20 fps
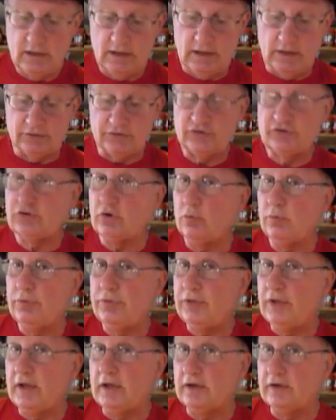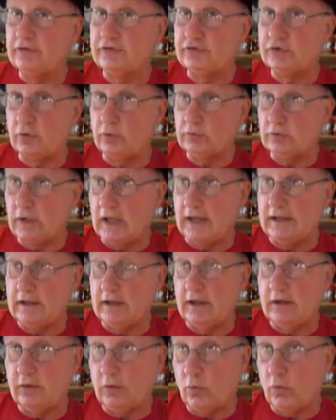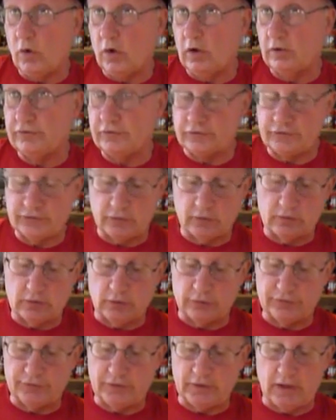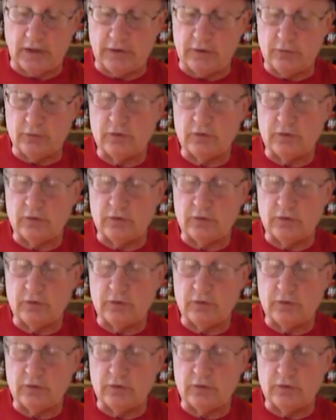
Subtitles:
It's so thin and so light, and the walls are so close together,